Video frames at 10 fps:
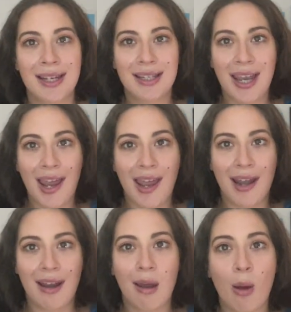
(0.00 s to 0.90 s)

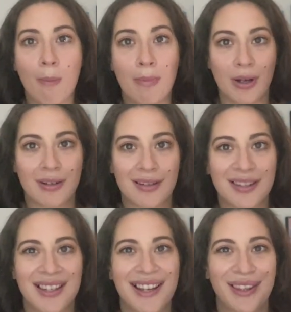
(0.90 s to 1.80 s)
10
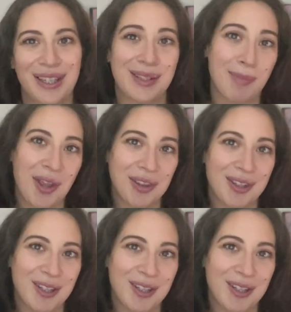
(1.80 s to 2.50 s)
books this month.